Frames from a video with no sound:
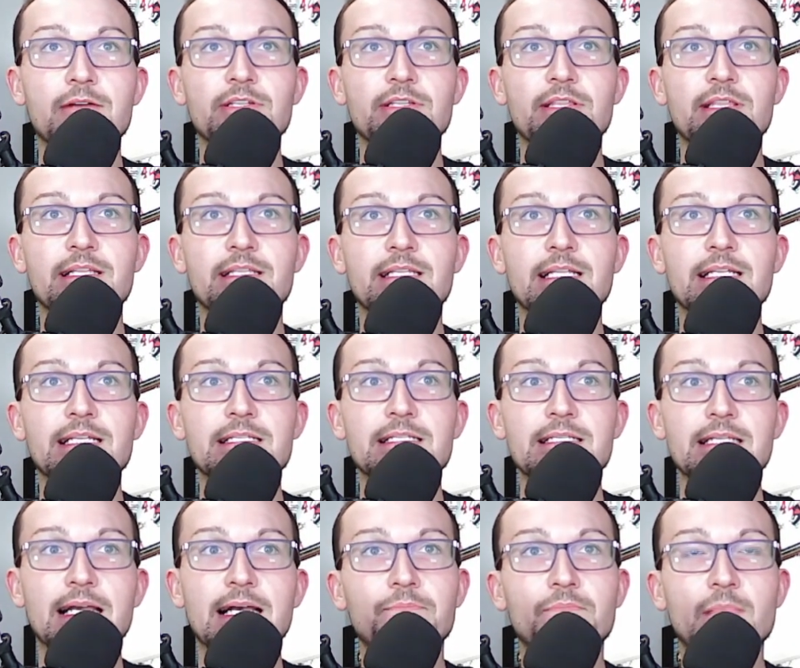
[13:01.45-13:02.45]
Do you think that
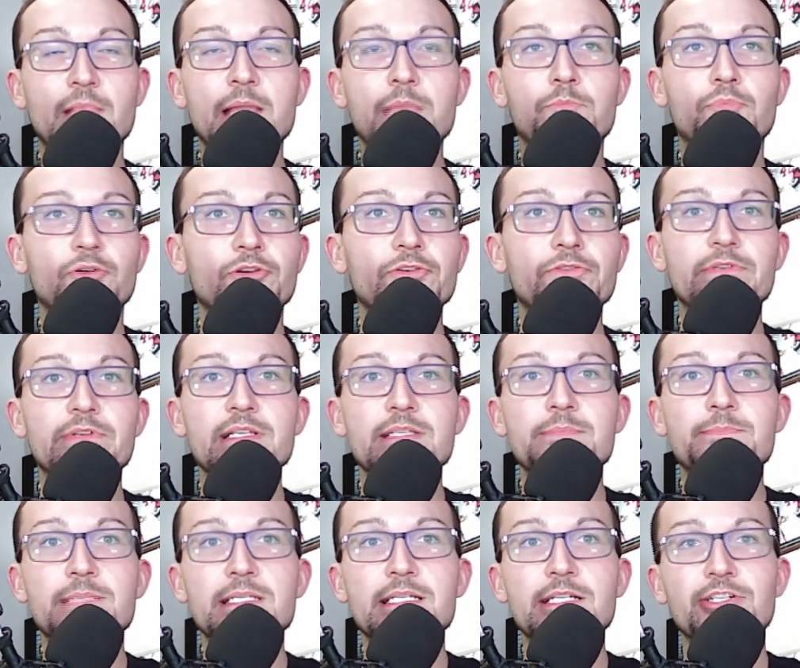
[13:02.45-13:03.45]
he's improved his
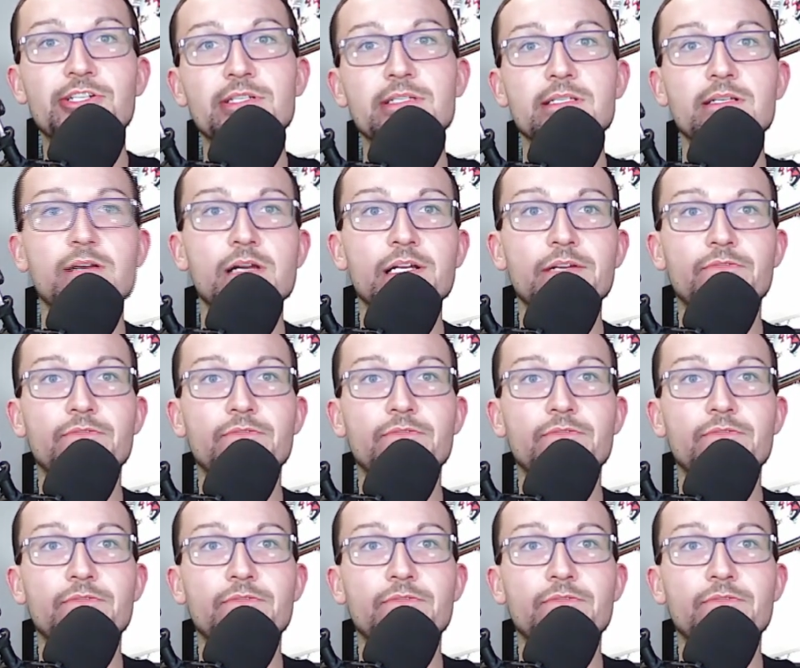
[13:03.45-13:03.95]
positions going